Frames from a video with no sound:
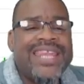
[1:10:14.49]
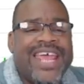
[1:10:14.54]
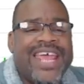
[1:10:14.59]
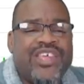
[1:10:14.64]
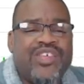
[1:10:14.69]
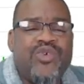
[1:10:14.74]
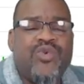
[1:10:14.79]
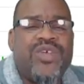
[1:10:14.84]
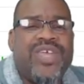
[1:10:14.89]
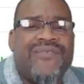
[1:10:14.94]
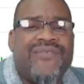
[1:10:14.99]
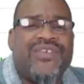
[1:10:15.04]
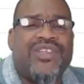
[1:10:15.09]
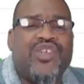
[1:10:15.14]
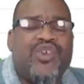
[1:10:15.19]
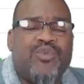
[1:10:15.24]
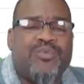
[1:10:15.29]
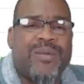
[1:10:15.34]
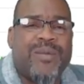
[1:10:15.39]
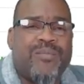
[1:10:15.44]
that you give a
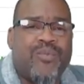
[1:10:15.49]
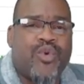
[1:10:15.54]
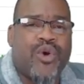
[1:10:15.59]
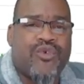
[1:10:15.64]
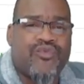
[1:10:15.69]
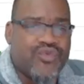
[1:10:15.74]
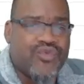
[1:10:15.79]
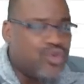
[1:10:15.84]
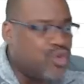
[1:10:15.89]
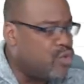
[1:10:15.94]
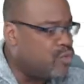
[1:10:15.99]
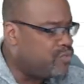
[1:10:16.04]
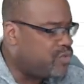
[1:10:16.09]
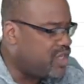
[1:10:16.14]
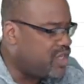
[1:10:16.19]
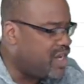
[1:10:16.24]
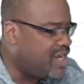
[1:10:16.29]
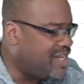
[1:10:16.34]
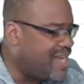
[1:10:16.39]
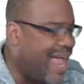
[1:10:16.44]
little bit more room
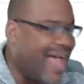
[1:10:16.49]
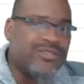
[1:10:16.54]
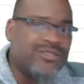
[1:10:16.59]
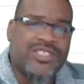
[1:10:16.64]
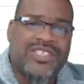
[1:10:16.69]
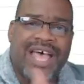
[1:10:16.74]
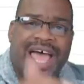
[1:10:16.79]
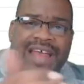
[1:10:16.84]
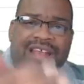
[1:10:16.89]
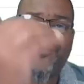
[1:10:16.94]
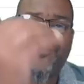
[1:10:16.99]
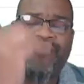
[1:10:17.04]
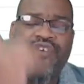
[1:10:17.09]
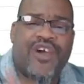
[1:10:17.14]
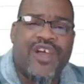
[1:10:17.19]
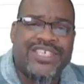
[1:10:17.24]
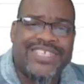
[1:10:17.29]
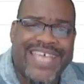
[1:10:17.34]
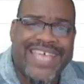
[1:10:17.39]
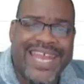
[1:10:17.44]
to the downside as
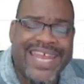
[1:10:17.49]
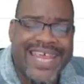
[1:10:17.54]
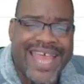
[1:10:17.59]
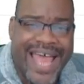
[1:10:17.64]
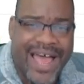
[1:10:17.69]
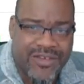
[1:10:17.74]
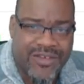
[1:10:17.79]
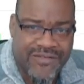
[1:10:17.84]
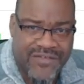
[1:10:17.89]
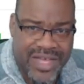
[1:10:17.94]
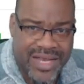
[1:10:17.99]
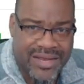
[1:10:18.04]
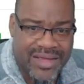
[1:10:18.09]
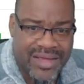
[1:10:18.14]
far as getting out of it.